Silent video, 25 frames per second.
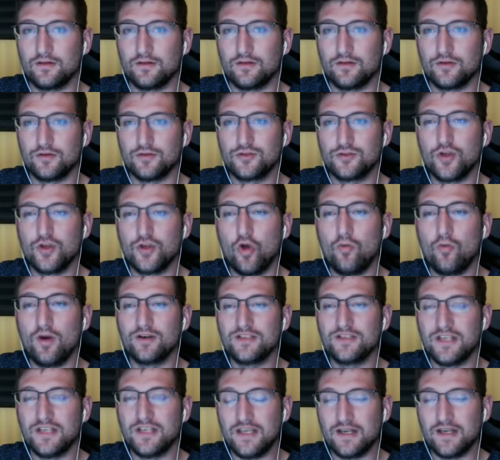Joe
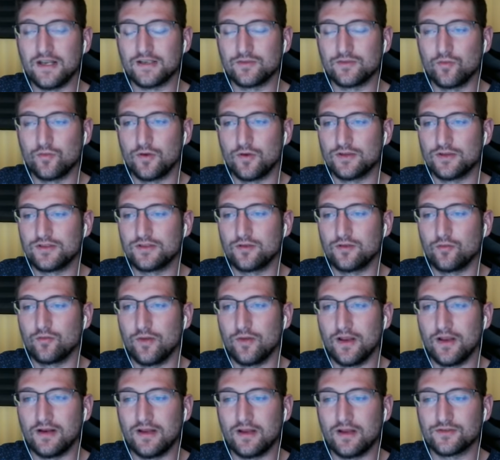Martinez was the
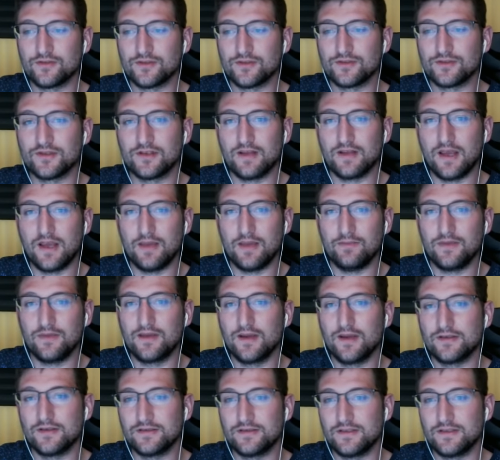ring announcer tonight
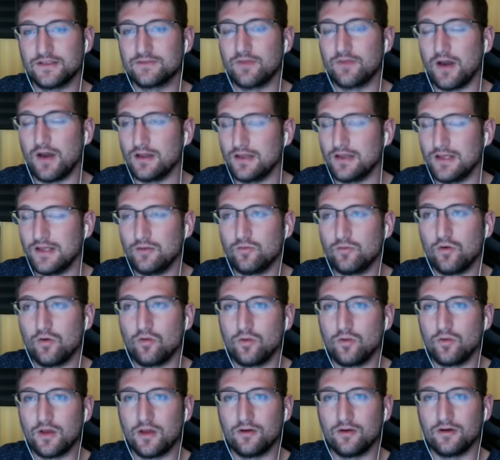because he's bilingual.
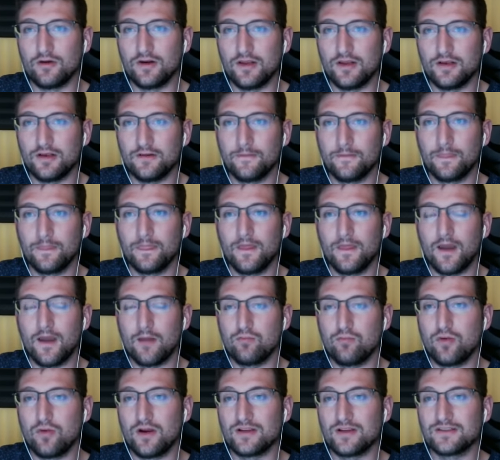We are in uh,
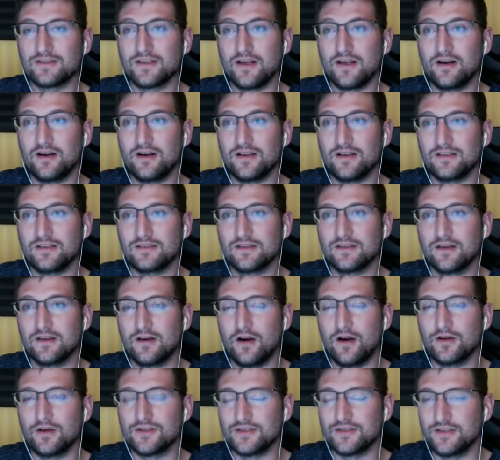Buenos Aires,
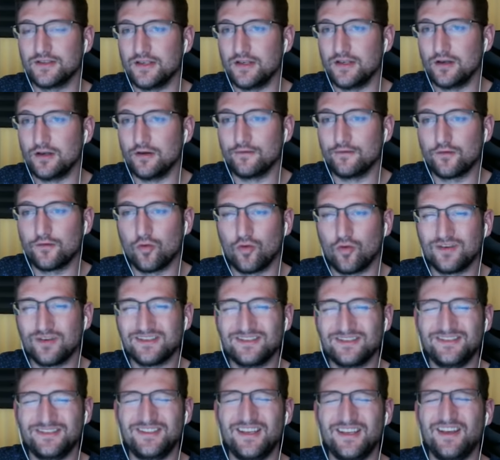Argentina, of course,
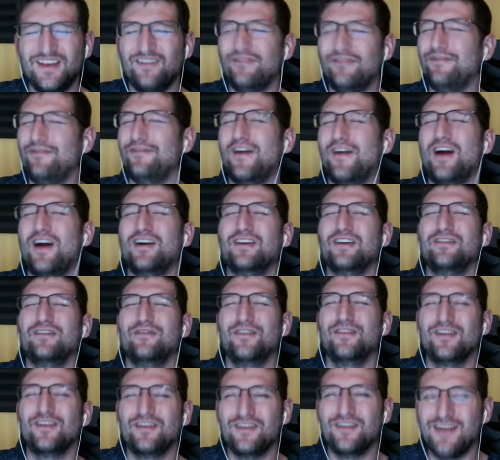did a fucking
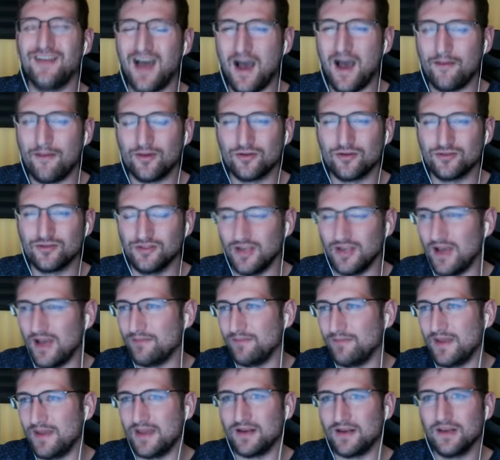phenomenal job.
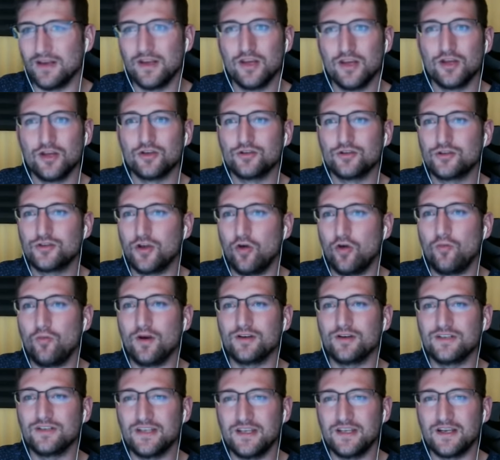Man, Joe
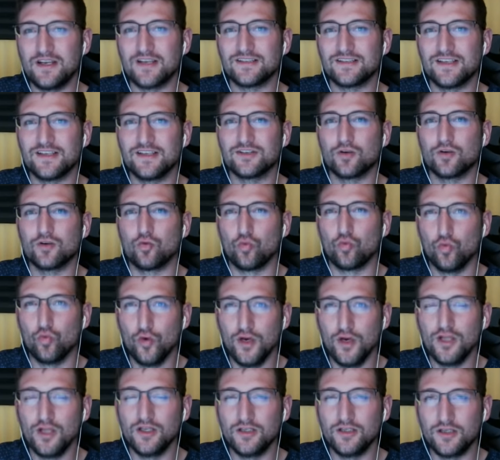Martinez is a
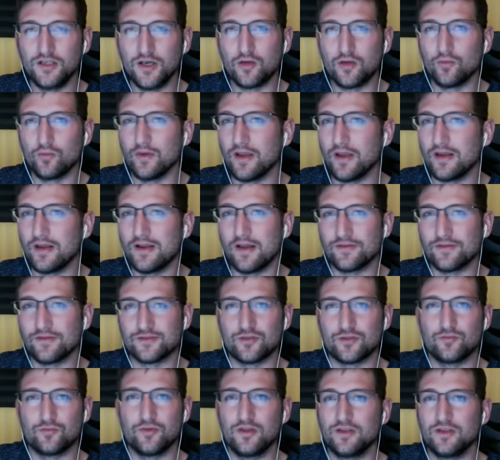really good ring
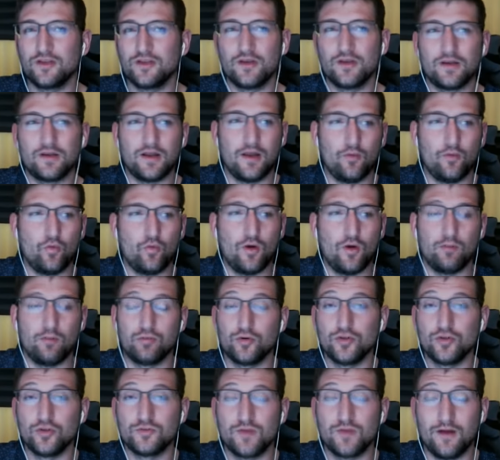announcer, really good at what
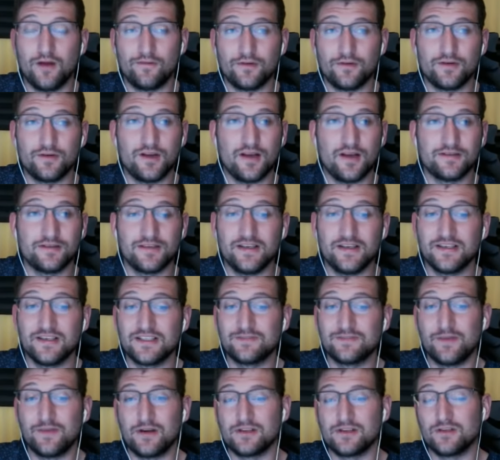Bruce Buffer does,
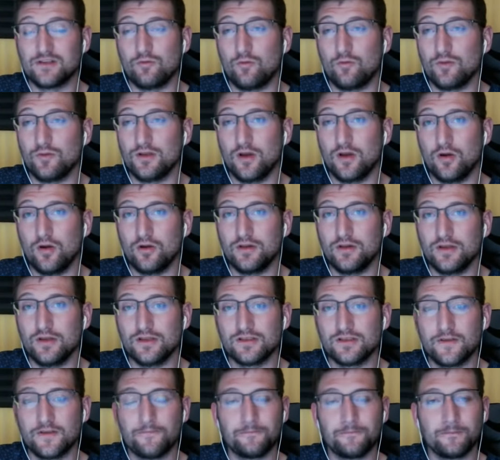especially when we go to
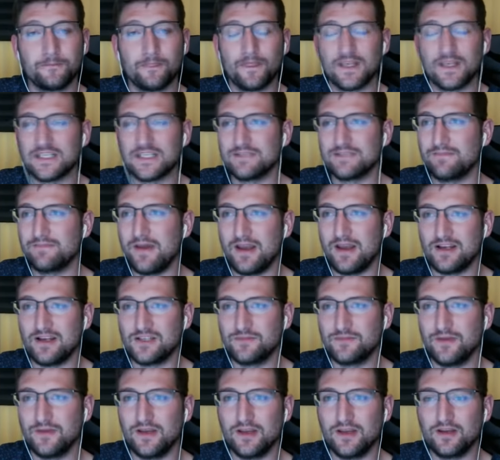these Spanish
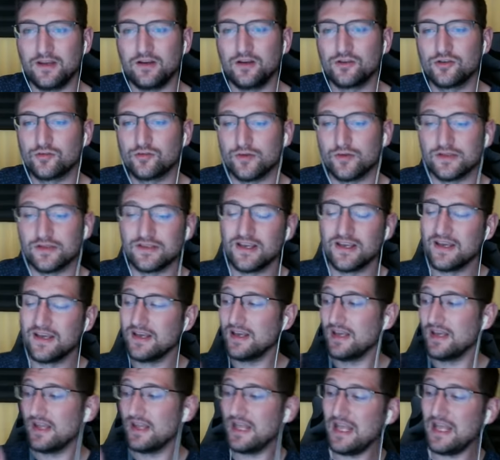speaking countries.
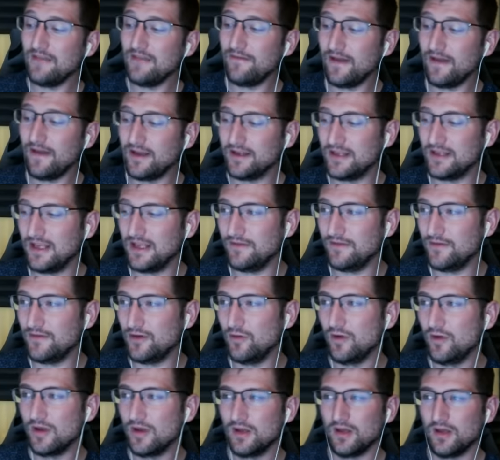If I could give
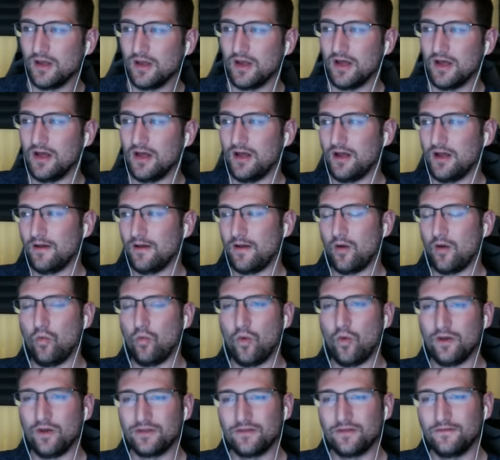you uh, a
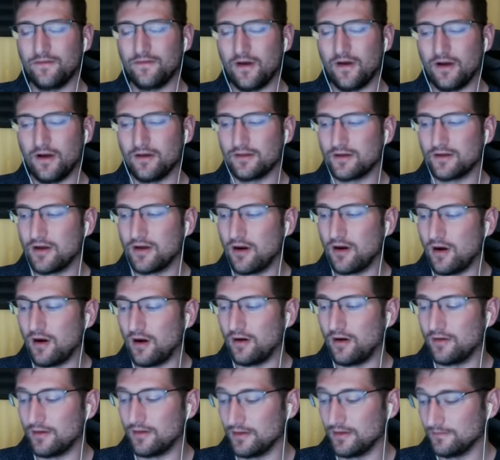what the fuck of the
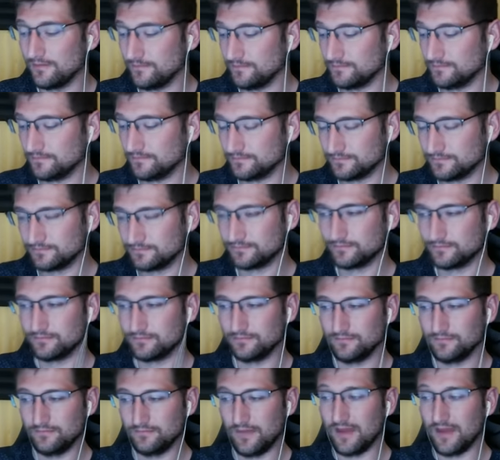card,
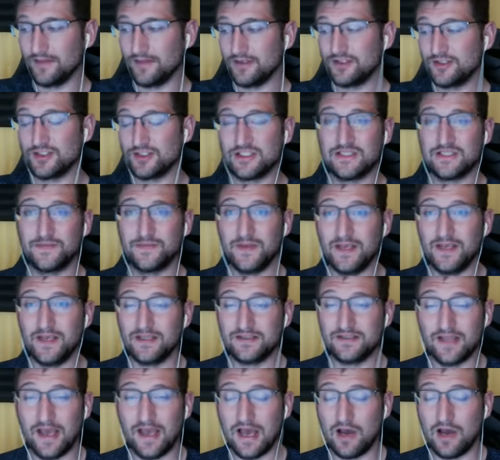and this just speaks
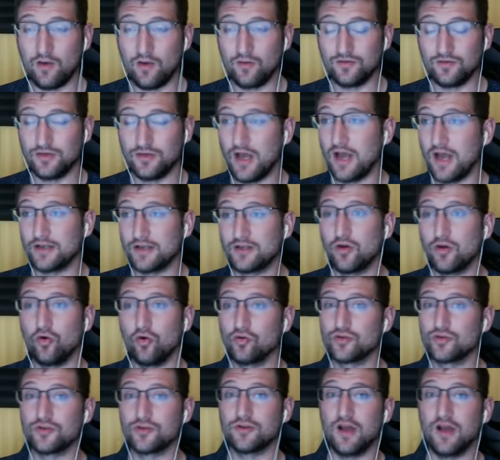to how not
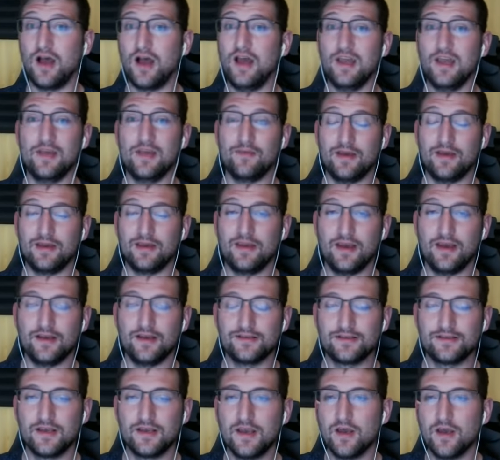cultured I am, I
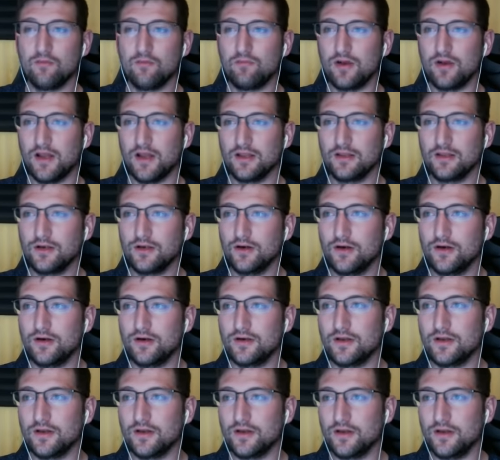guess, but I
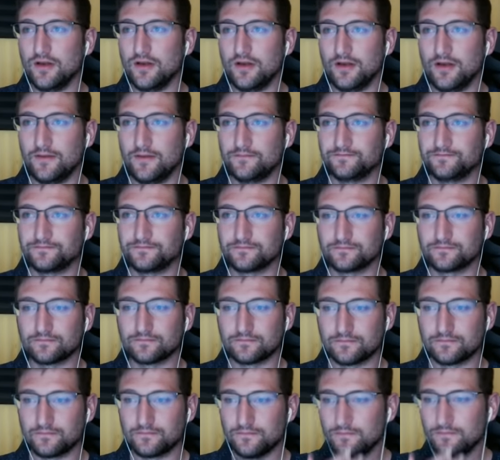learned uh,
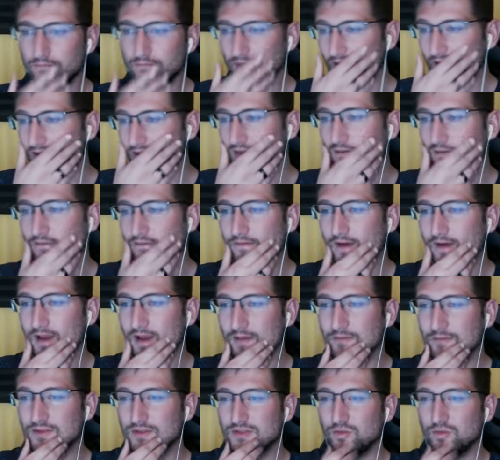in the
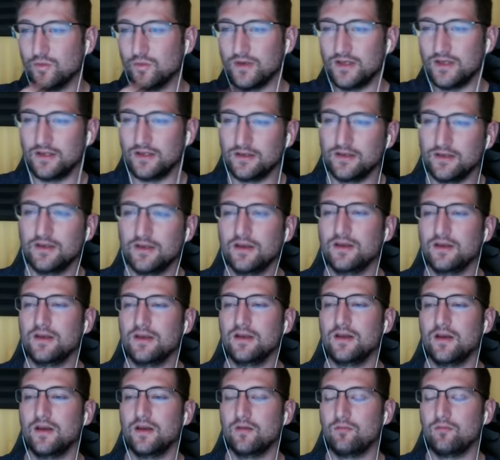fight between
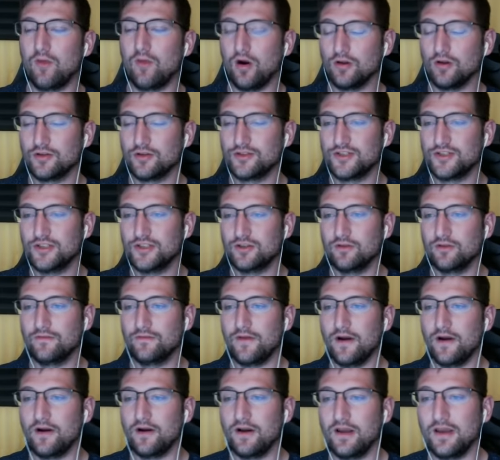Marlon Chito
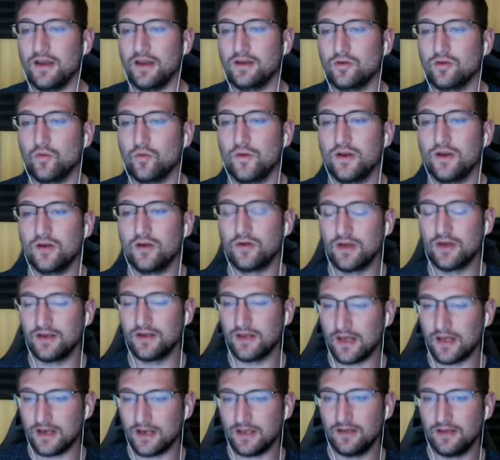Vera and Guido
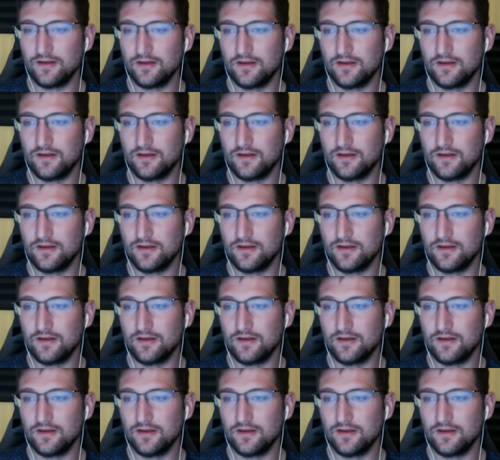Cannetti